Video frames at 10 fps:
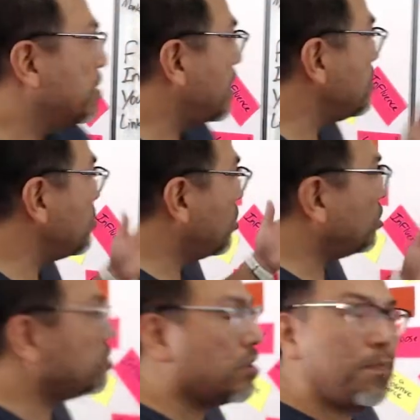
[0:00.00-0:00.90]
then you
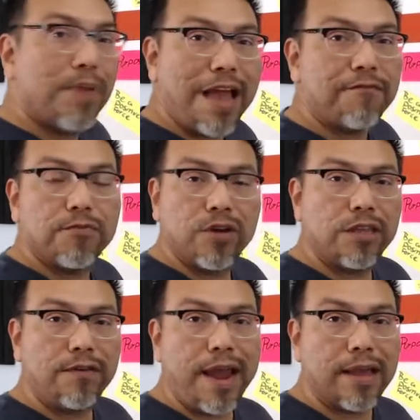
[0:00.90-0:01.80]
go to the platform where
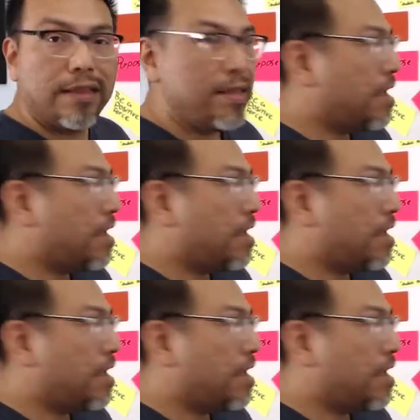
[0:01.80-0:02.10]
they're at.